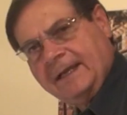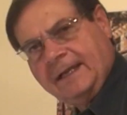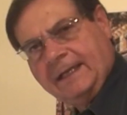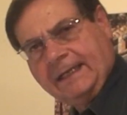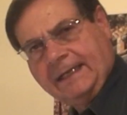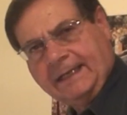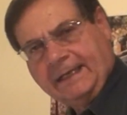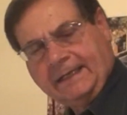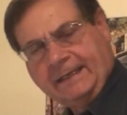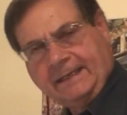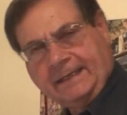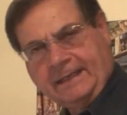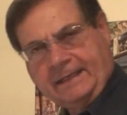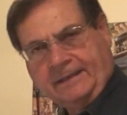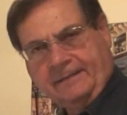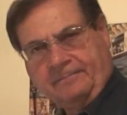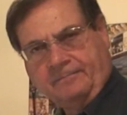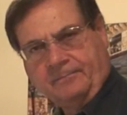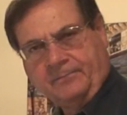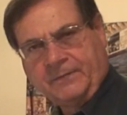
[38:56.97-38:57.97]

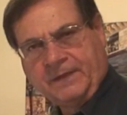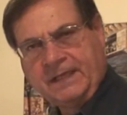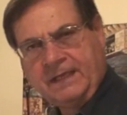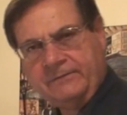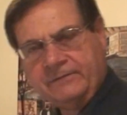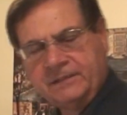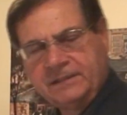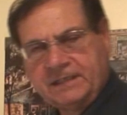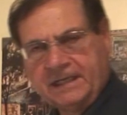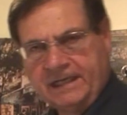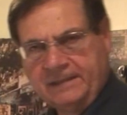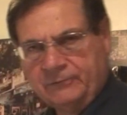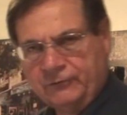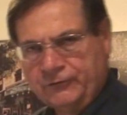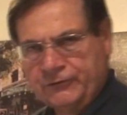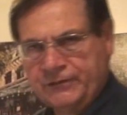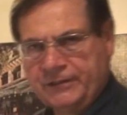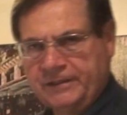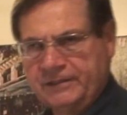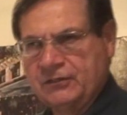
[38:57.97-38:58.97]
and even
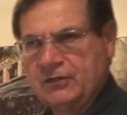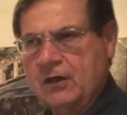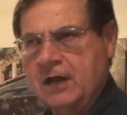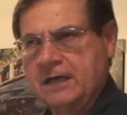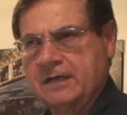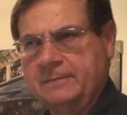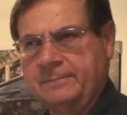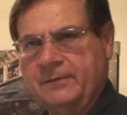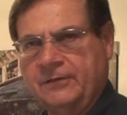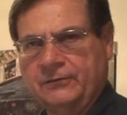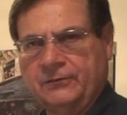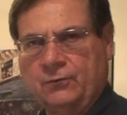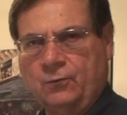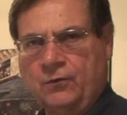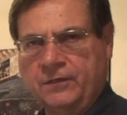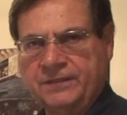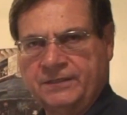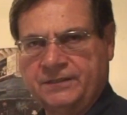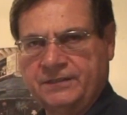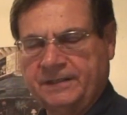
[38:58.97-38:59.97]
tables that talk about the
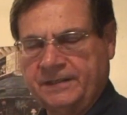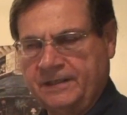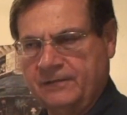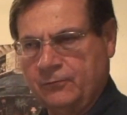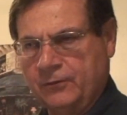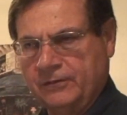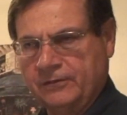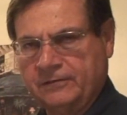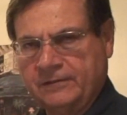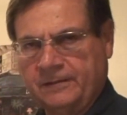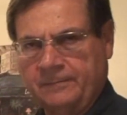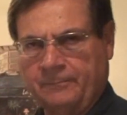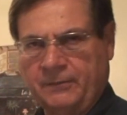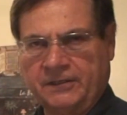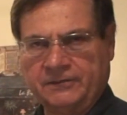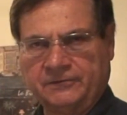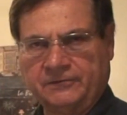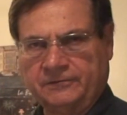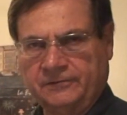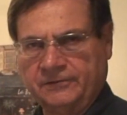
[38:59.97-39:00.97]
ones that are
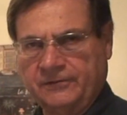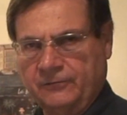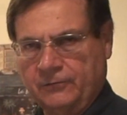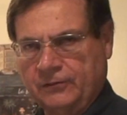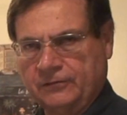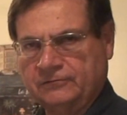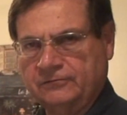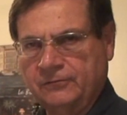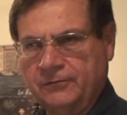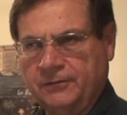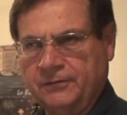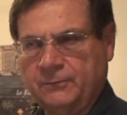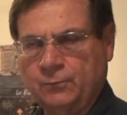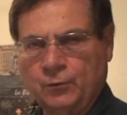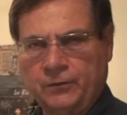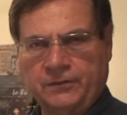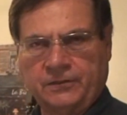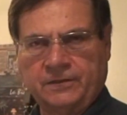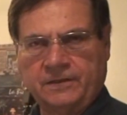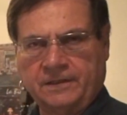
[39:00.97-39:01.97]
bundled or included
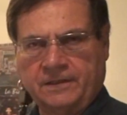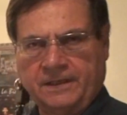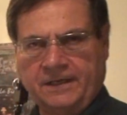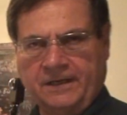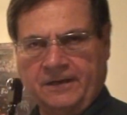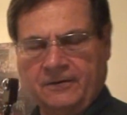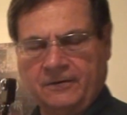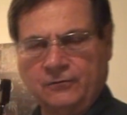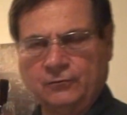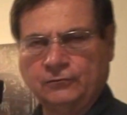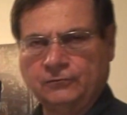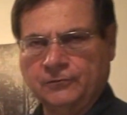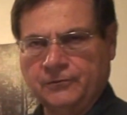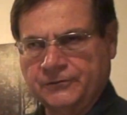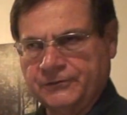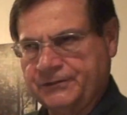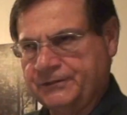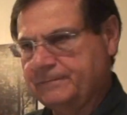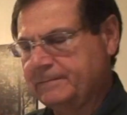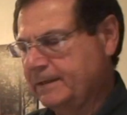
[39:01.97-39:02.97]
with air
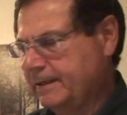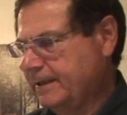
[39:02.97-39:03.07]
coolers.